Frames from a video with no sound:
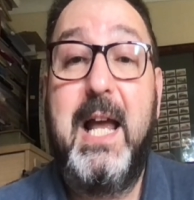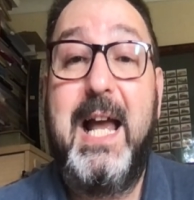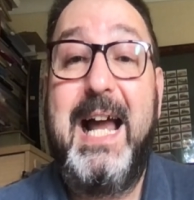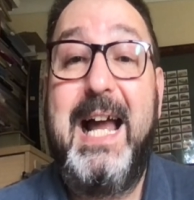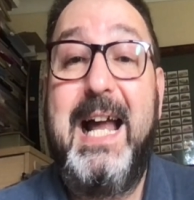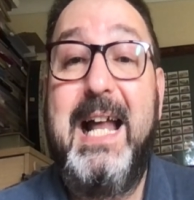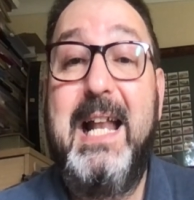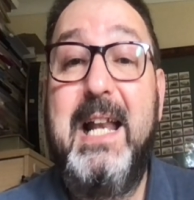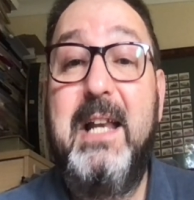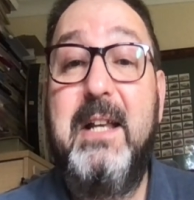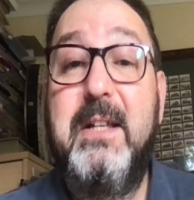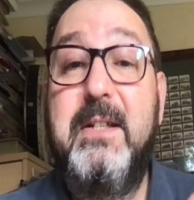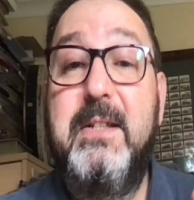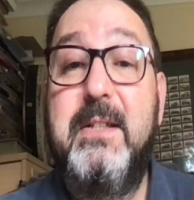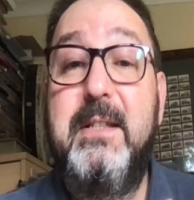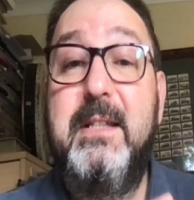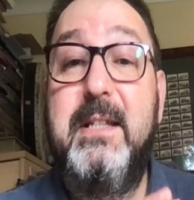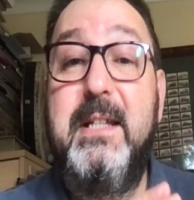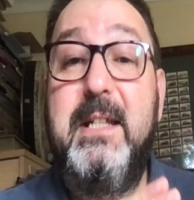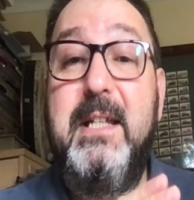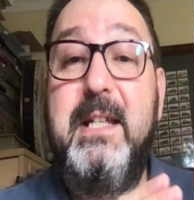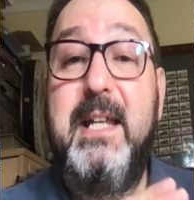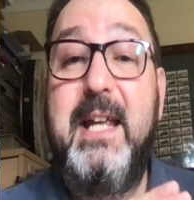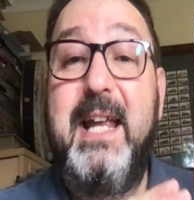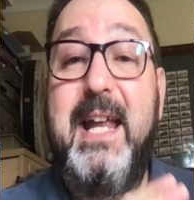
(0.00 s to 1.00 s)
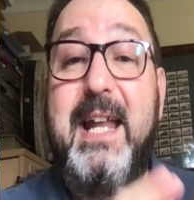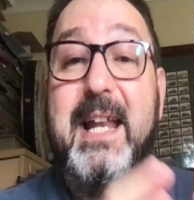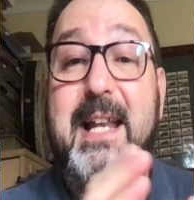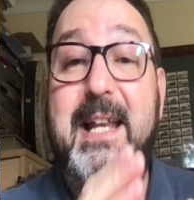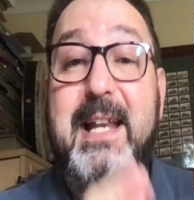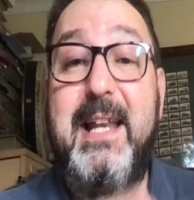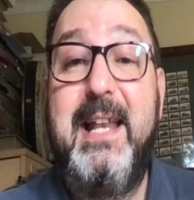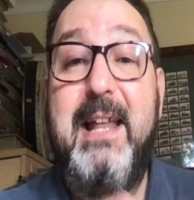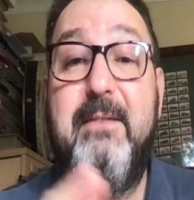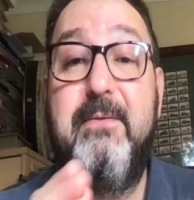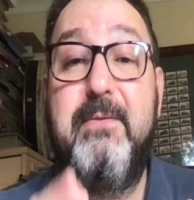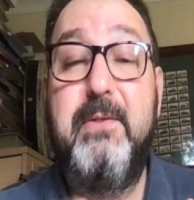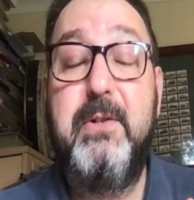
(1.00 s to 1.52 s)
and the
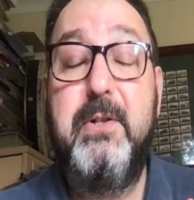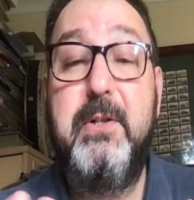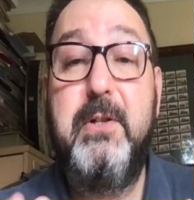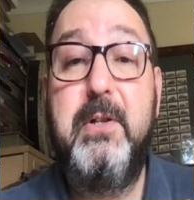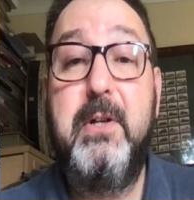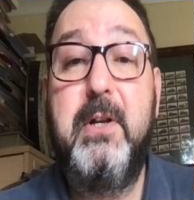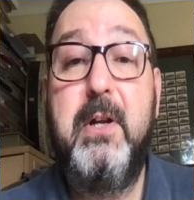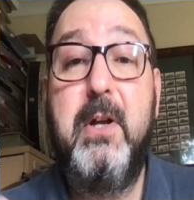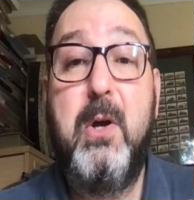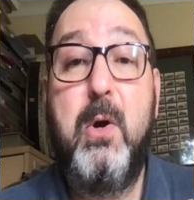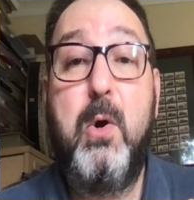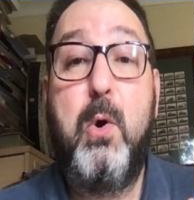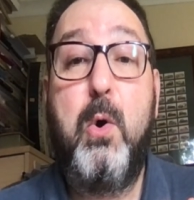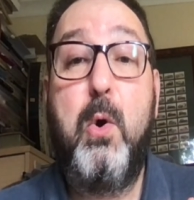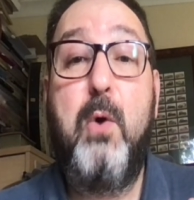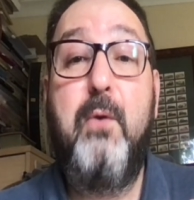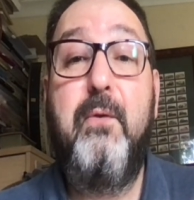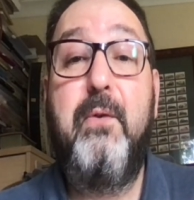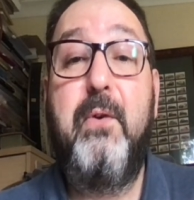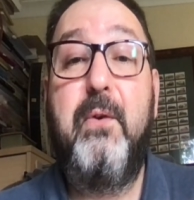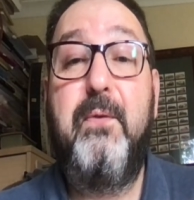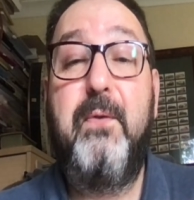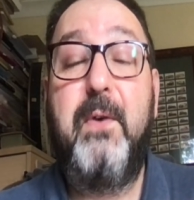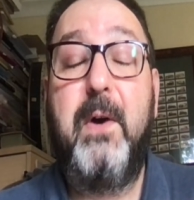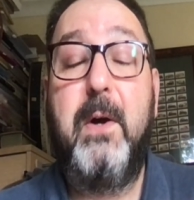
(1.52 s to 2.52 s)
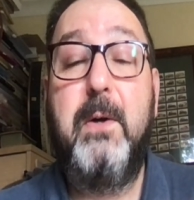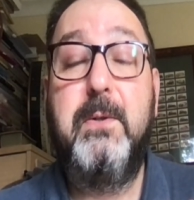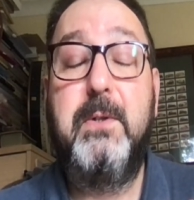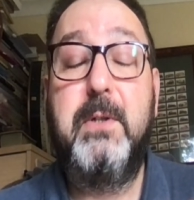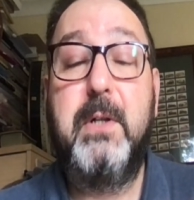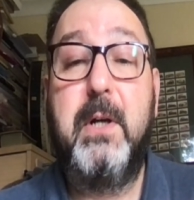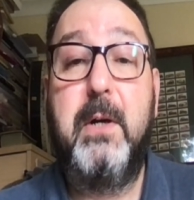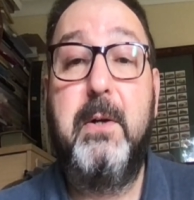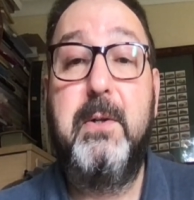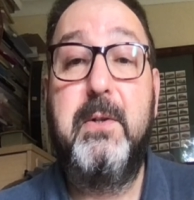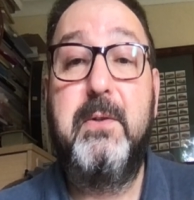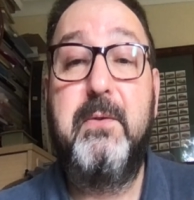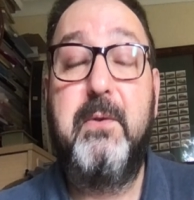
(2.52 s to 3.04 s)
11 other
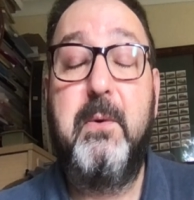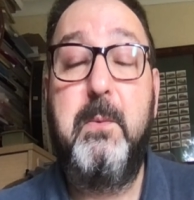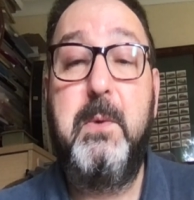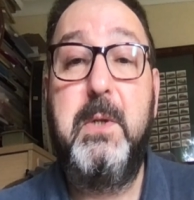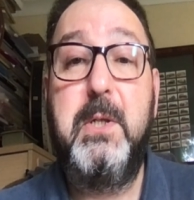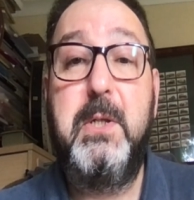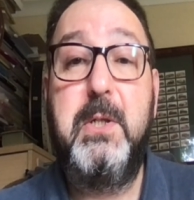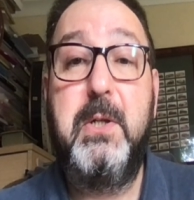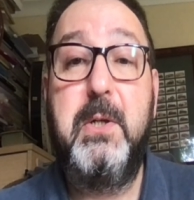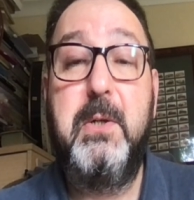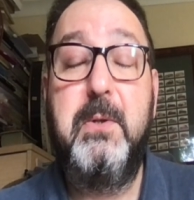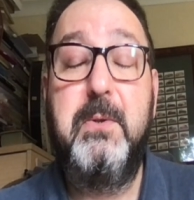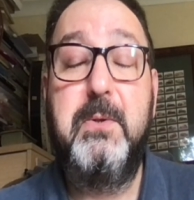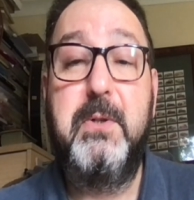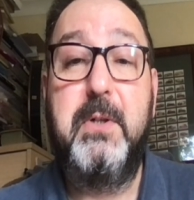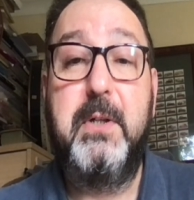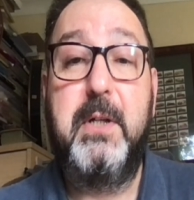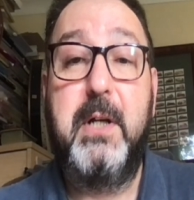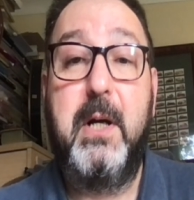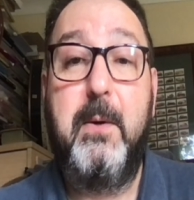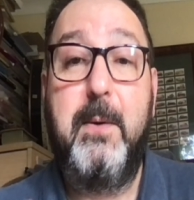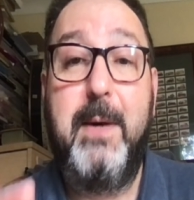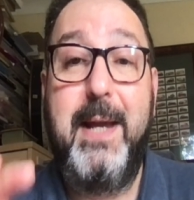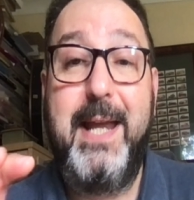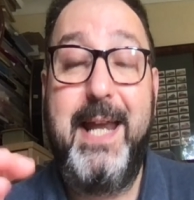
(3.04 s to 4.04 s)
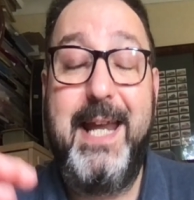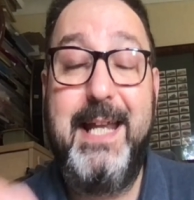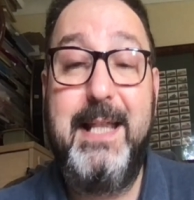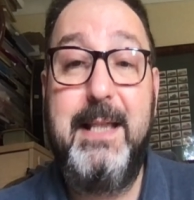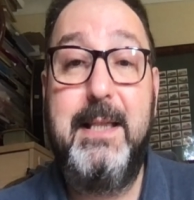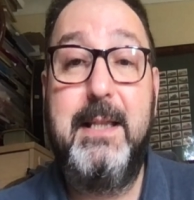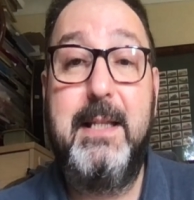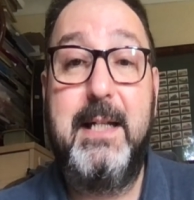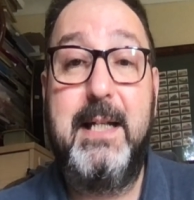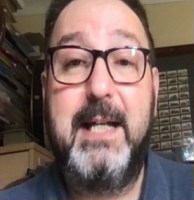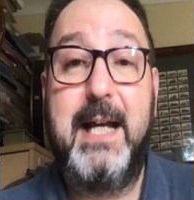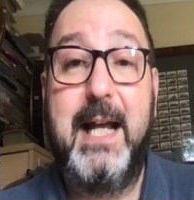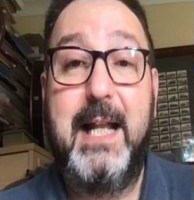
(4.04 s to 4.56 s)
photos that we choose to go
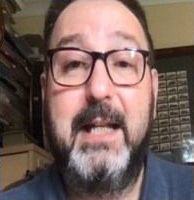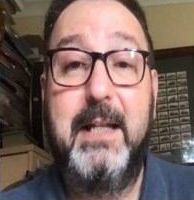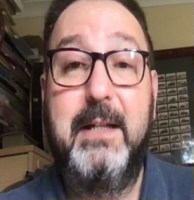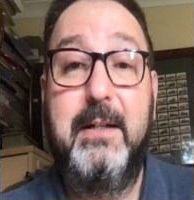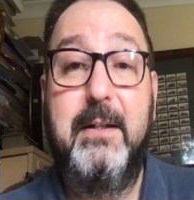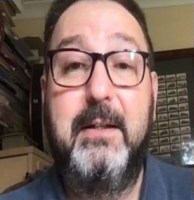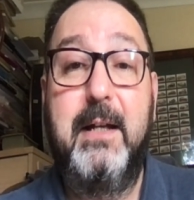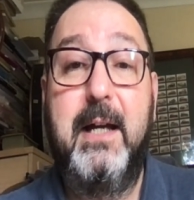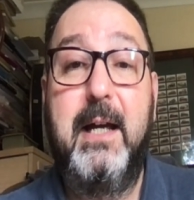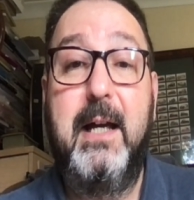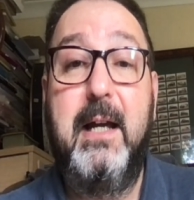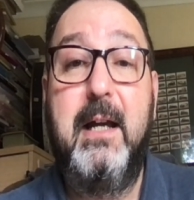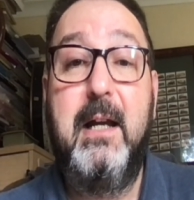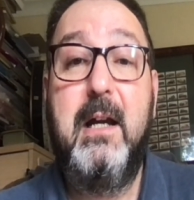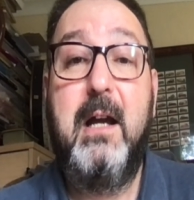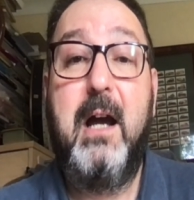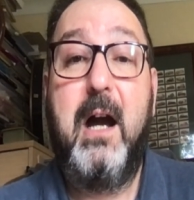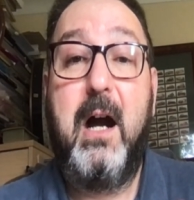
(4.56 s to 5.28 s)
in the calendar,